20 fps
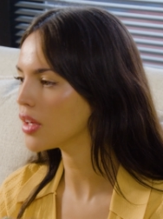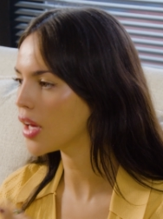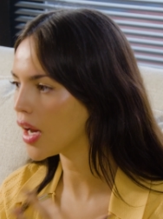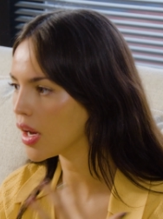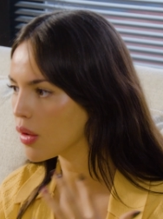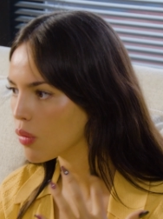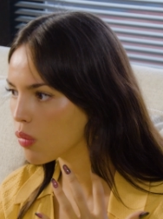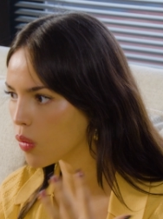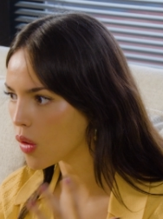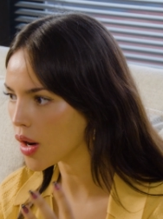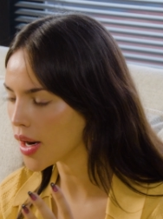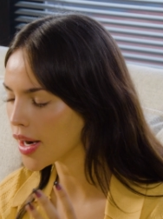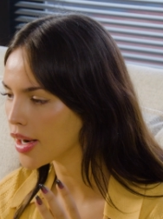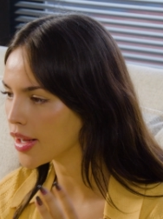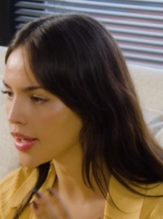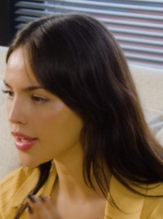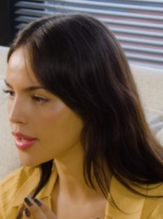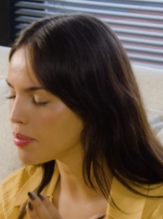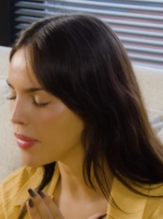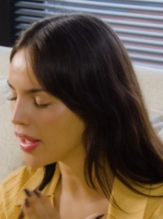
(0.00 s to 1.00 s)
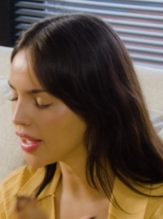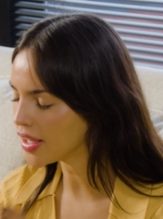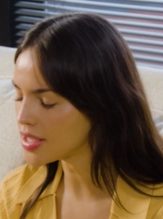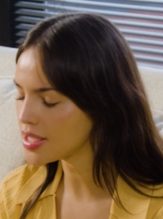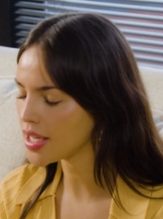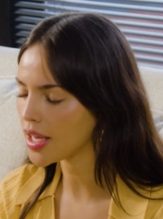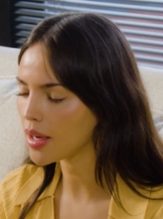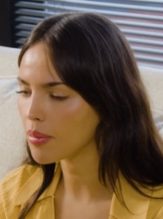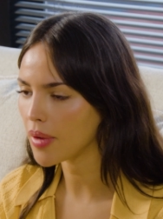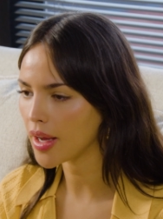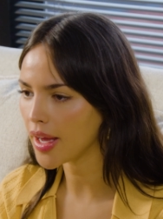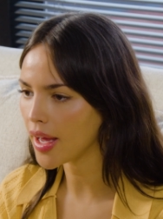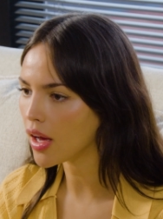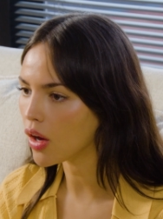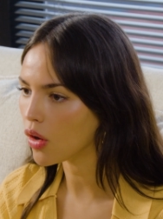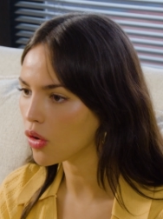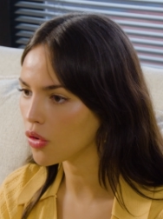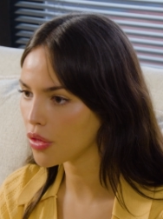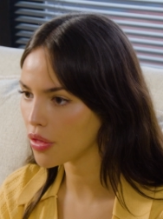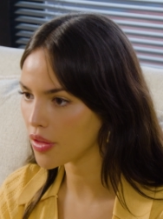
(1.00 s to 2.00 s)
I wanted to maintain my
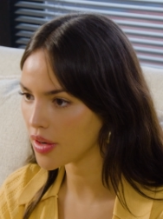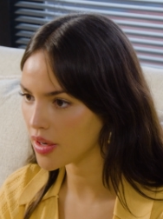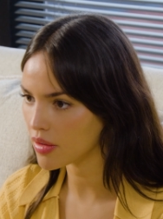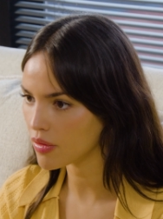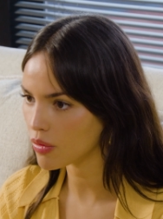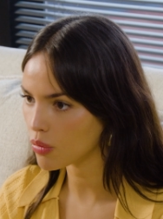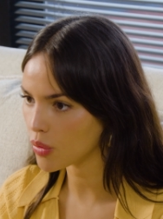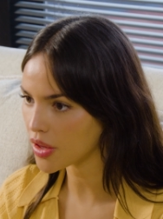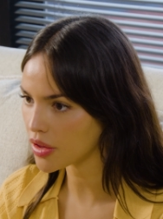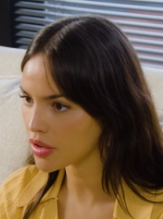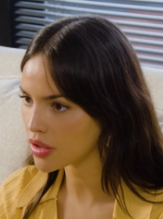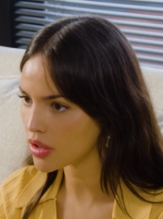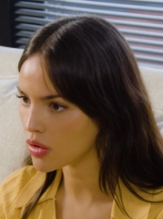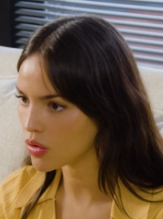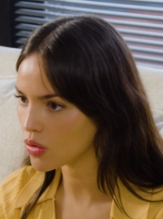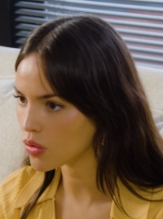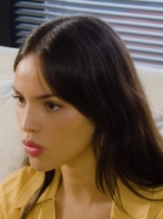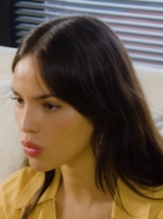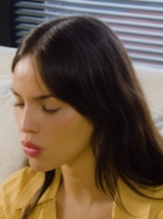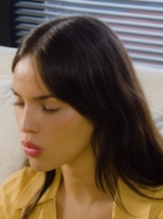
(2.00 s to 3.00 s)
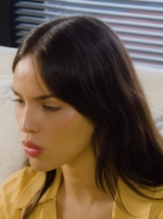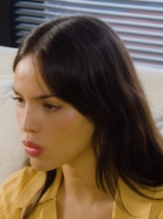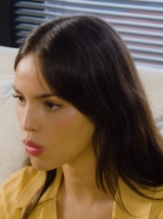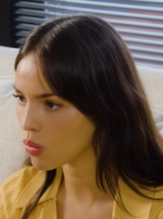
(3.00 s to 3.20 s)
health and with you